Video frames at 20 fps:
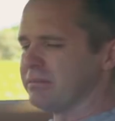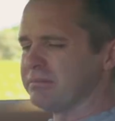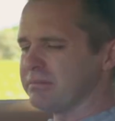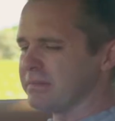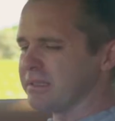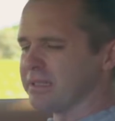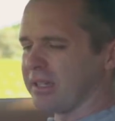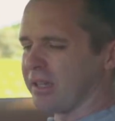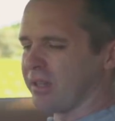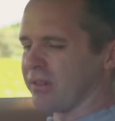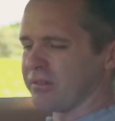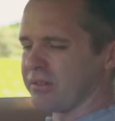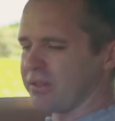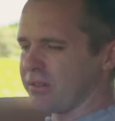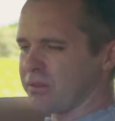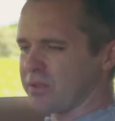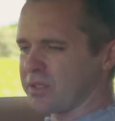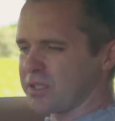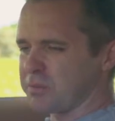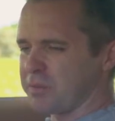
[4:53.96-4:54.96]
you know,
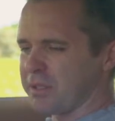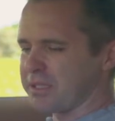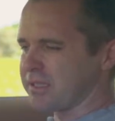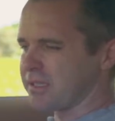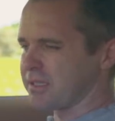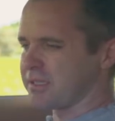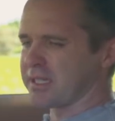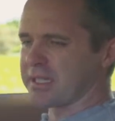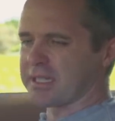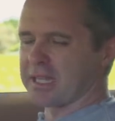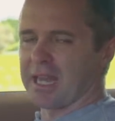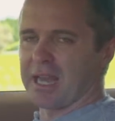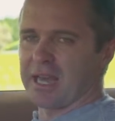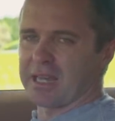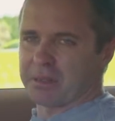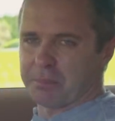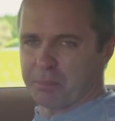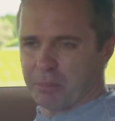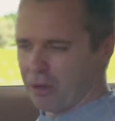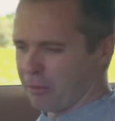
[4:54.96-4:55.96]
you expect a
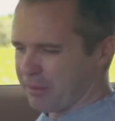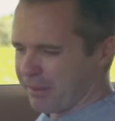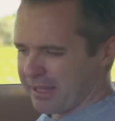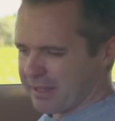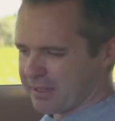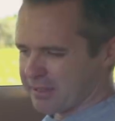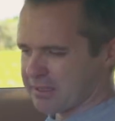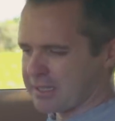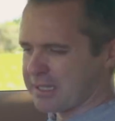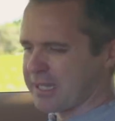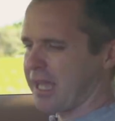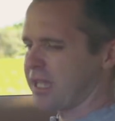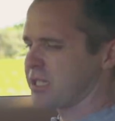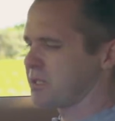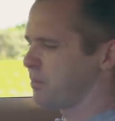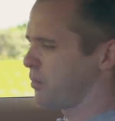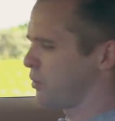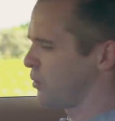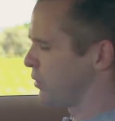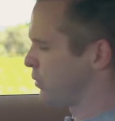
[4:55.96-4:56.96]
cigar to pop out of the
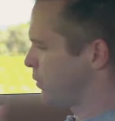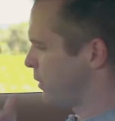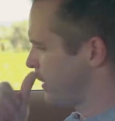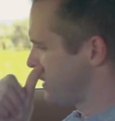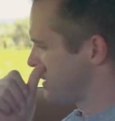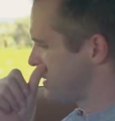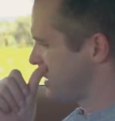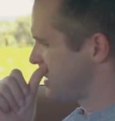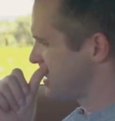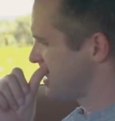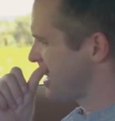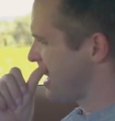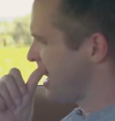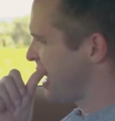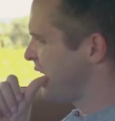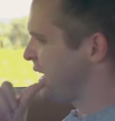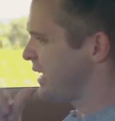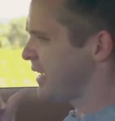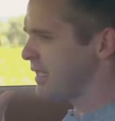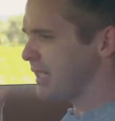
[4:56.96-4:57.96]
dashboard, whereas this
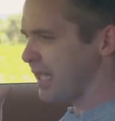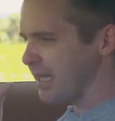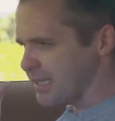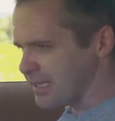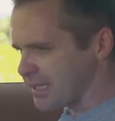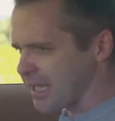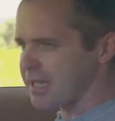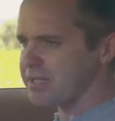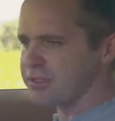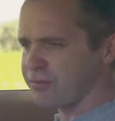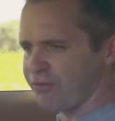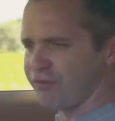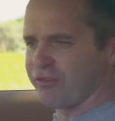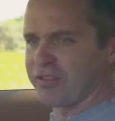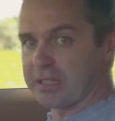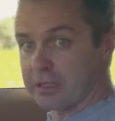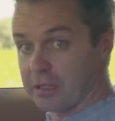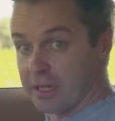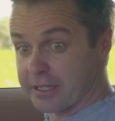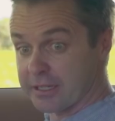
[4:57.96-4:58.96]
car, it does
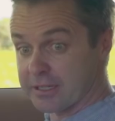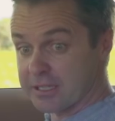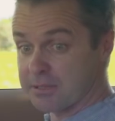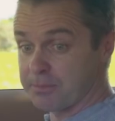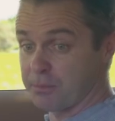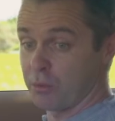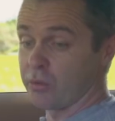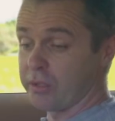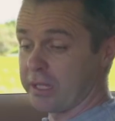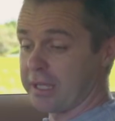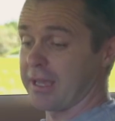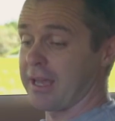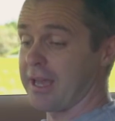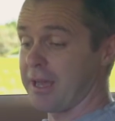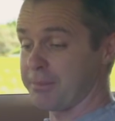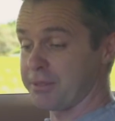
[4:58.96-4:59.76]
feel like a sporty car,